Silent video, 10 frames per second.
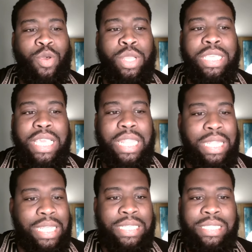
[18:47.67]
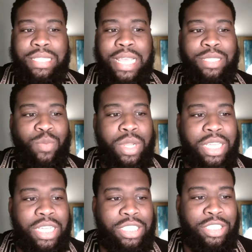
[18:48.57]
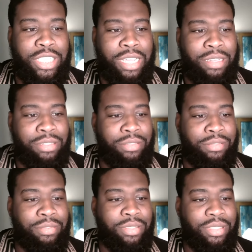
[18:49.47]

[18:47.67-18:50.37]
on your list. That's one of your shows.